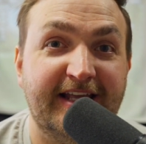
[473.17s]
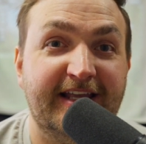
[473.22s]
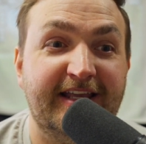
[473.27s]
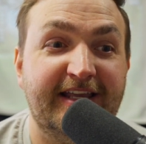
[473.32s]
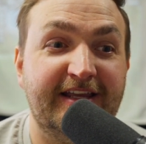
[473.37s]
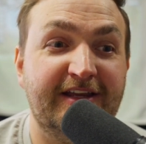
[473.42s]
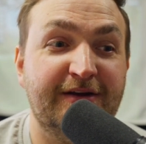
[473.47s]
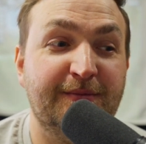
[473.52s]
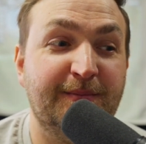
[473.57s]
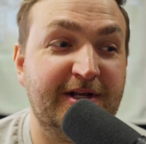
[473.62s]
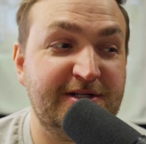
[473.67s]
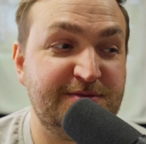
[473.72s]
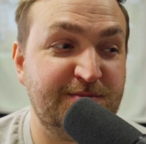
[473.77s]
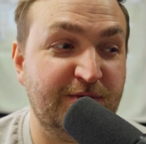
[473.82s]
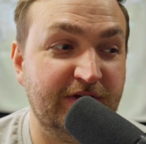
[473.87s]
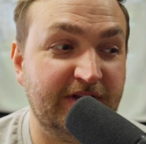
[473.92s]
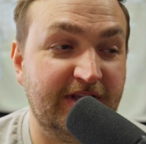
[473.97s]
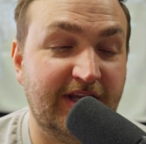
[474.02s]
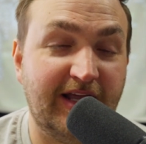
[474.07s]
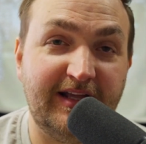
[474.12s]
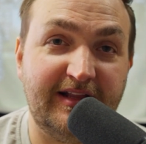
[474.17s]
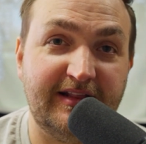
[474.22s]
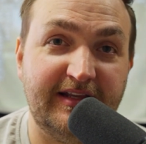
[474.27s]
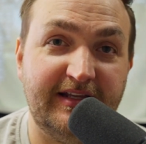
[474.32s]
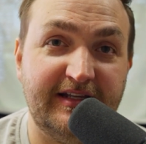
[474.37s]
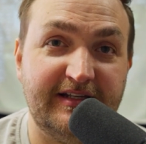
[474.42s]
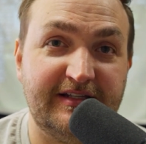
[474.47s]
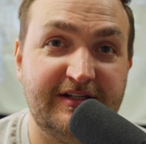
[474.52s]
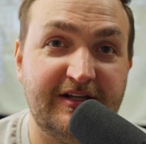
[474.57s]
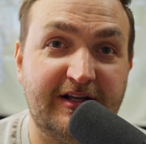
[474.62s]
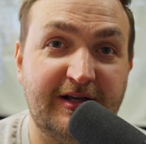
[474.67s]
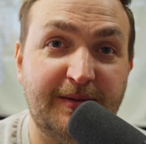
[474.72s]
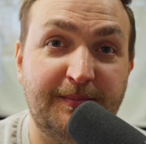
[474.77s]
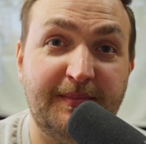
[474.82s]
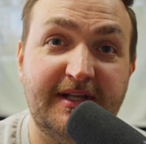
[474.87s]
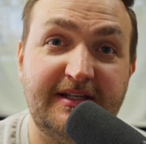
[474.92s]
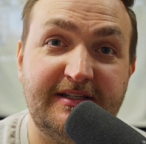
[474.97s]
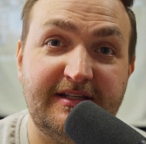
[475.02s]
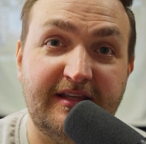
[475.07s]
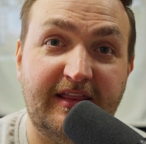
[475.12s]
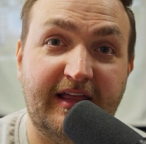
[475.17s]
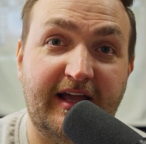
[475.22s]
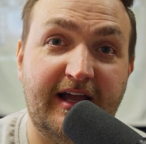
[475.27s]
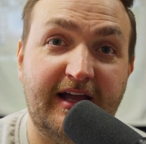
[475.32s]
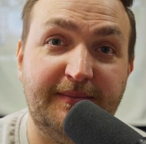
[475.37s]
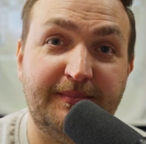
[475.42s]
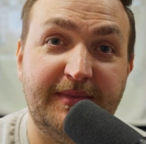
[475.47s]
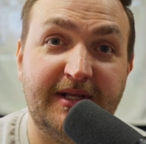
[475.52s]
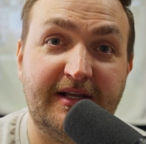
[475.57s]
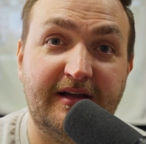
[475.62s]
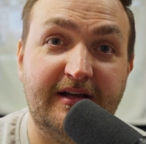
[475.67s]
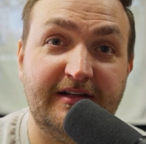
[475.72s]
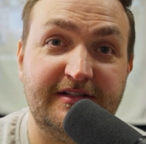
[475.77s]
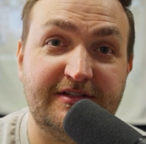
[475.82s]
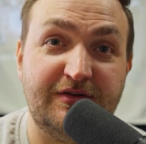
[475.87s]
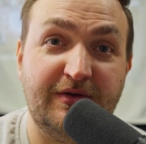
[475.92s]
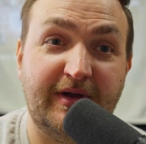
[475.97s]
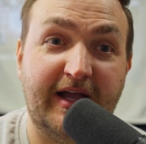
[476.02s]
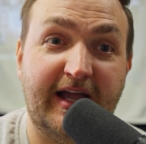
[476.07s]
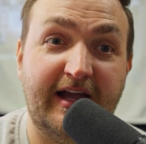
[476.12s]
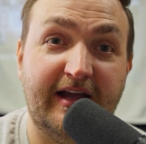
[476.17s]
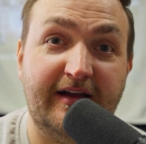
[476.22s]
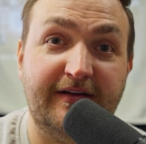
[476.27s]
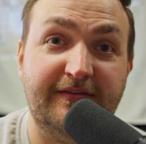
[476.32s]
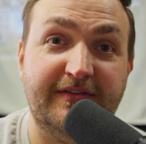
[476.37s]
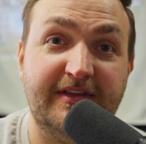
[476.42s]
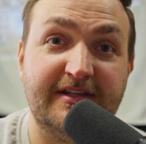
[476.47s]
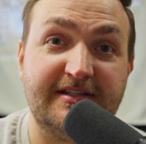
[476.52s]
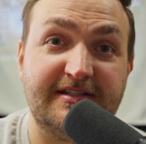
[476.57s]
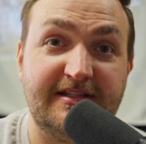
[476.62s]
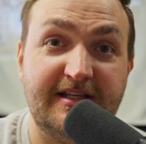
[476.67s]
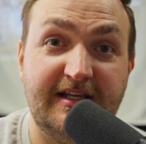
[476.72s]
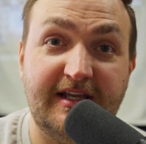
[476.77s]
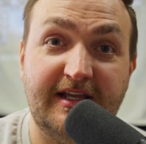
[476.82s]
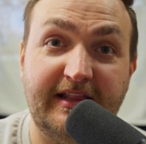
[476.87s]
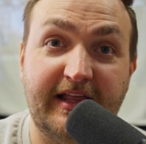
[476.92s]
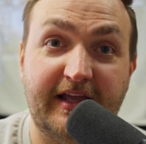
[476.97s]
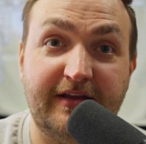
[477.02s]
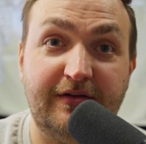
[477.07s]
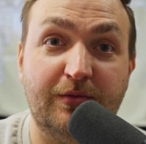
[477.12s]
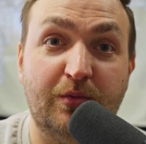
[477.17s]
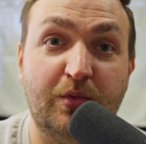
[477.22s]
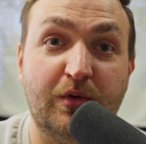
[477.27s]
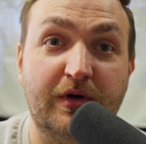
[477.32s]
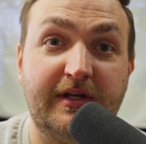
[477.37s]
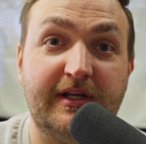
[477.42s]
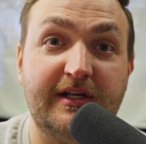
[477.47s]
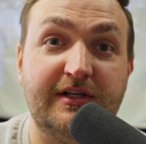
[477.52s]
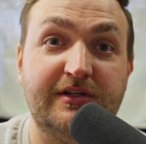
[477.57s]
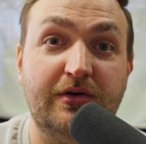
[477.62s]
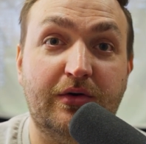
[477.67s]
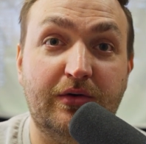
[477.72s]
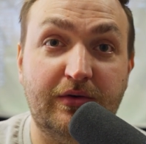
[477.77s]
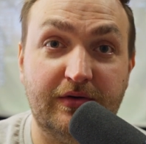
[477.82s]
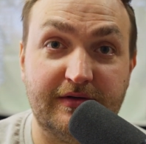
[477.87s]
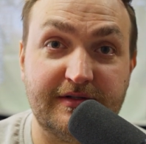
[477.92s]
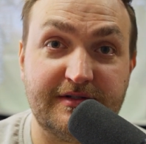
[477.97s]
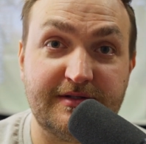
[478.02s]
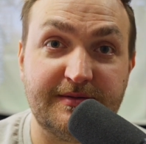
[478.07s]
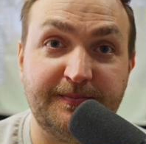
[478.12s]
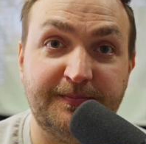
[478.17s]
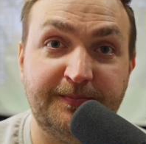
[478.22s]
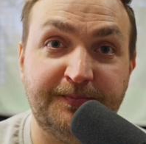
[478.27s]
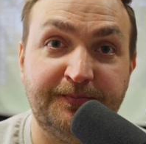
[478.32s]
You're much more likely to commit to that because you have this thing that you're working towards.